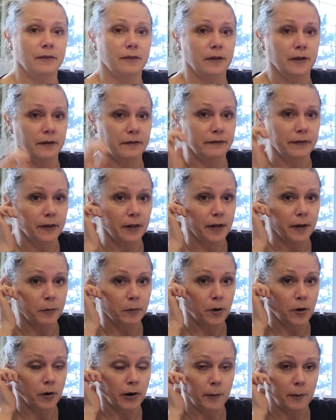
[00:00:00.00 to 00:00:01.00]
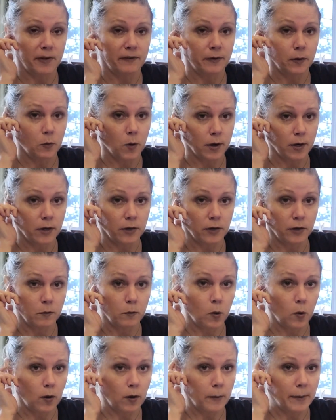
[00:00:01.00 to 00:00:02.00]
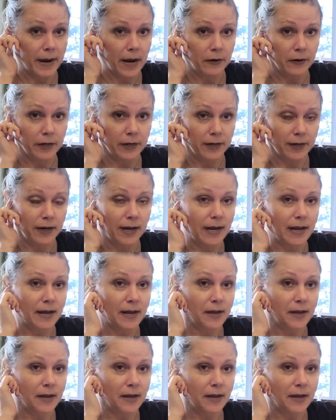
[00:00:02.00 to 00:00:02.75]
The affiliate program, if you want to learn more about it,